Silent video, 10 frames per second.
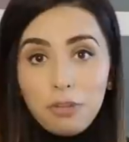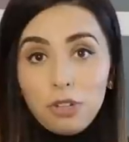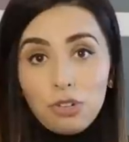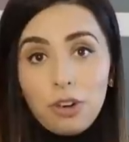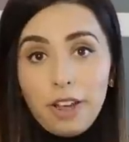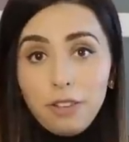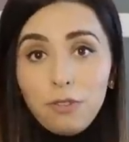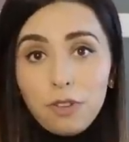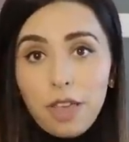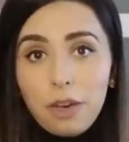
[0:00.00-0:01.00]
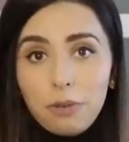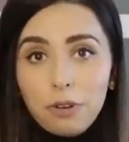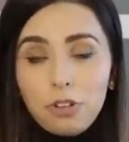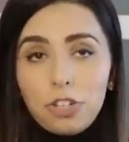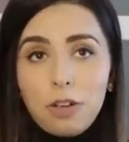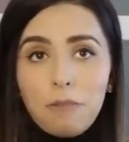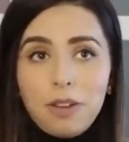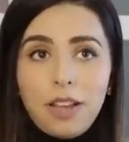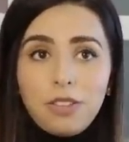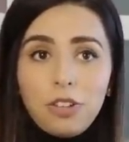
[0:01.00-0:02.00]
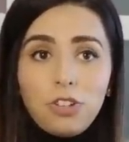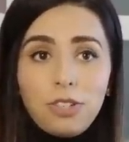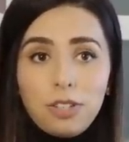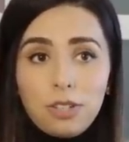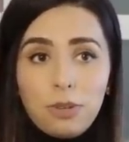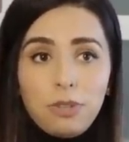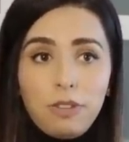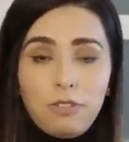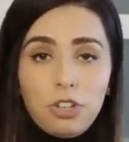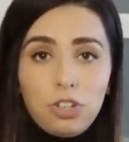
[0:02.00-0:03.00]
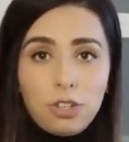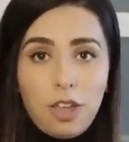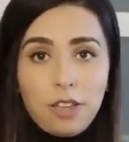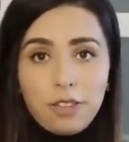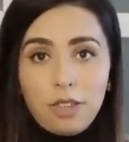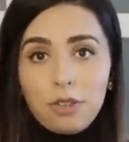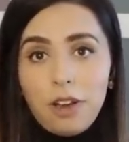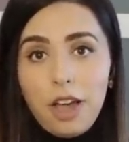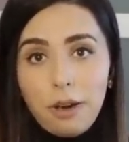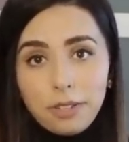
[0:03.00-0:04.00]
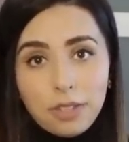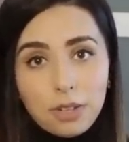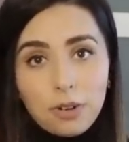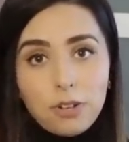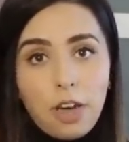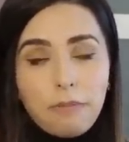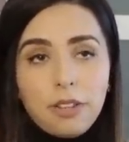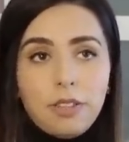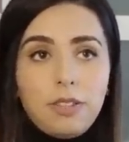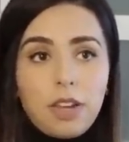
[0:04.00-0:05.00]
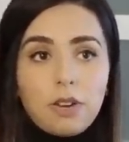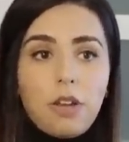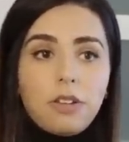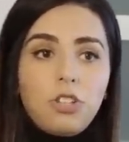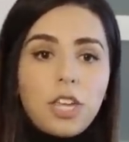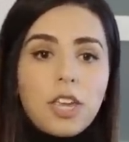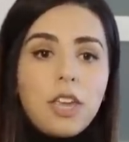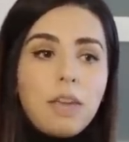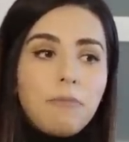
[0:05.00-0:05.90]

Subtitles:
to transfer that ownership, and that's not just exclusive to Chanel, it's other houses that are adopting this technology.